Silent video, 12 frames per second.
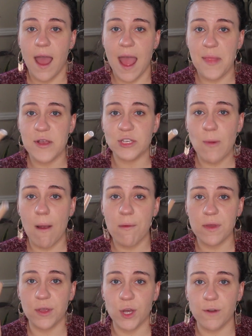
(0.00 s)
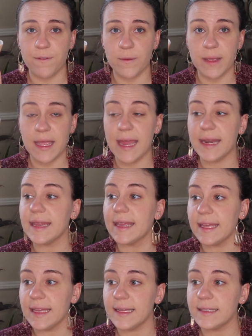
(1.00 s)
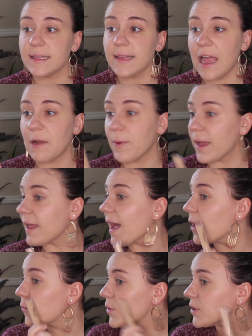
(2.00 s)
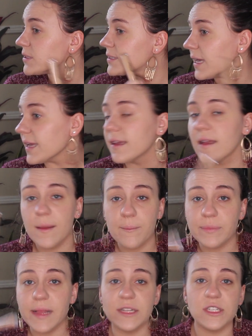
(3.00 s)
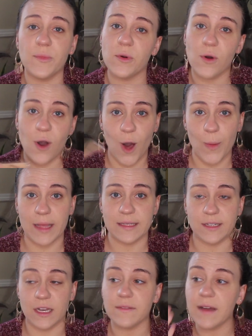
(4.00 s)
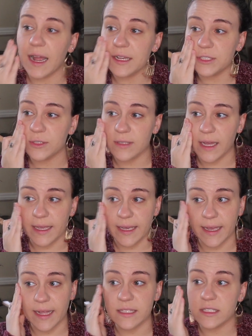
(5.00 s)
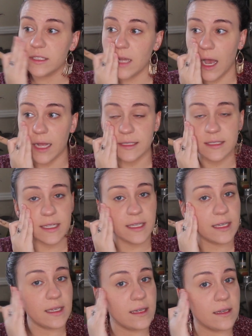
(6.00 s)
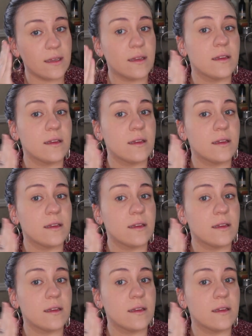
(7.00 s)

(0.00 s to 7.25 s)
And this will probably be good for me. It is lightweight, I will say. Blendable, all that stuff. I do like it. It's not sticky.